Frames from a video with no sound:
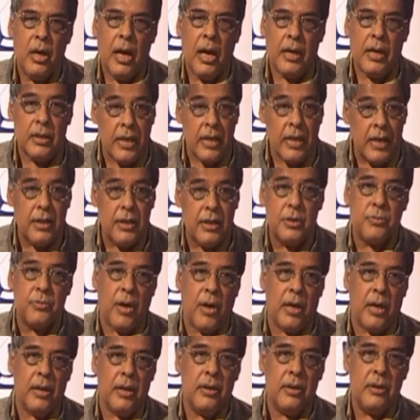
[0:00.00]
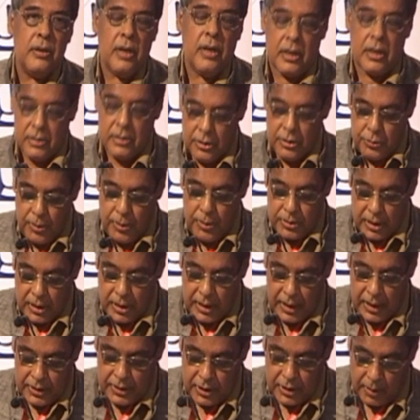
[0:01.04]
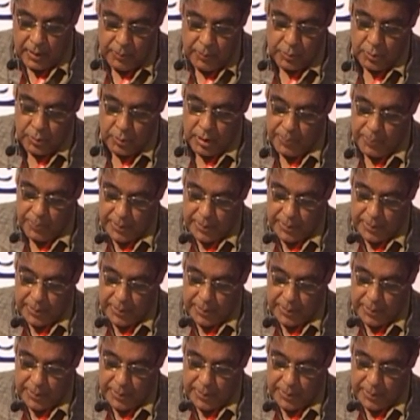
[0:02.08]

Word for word: And that is why a situation has come today,